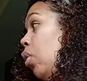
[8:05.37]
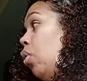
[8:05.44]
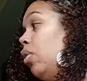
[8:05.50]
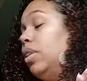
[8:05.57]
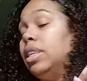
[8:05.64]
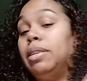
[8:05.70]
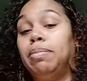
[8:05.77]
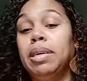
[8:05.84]
or
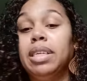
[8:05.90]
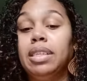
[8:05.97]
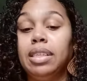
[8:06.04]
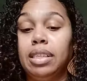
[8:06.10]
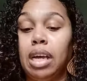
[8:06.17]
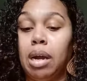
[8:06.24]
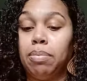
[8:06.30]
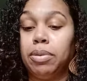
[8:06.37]
this
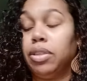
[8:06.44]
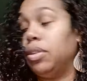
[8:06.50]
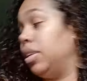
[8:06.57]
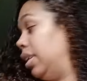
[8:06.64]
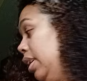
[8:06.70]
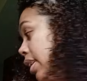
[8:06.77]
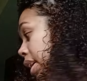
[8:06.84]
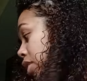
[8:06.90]
business
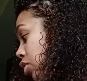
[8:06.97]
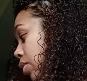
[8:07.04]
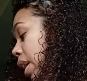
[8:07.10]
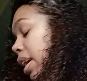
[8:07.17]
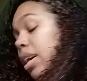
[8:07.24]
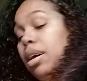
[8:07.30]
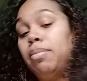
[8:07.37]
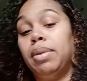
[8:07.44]
opportunity that you
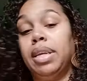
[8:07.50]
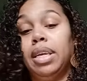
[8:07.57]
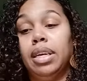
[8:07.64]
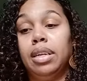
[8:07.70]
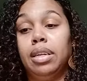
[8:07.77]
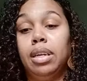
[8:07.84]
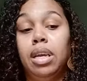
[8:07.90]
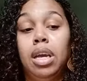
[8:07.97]
got coming in.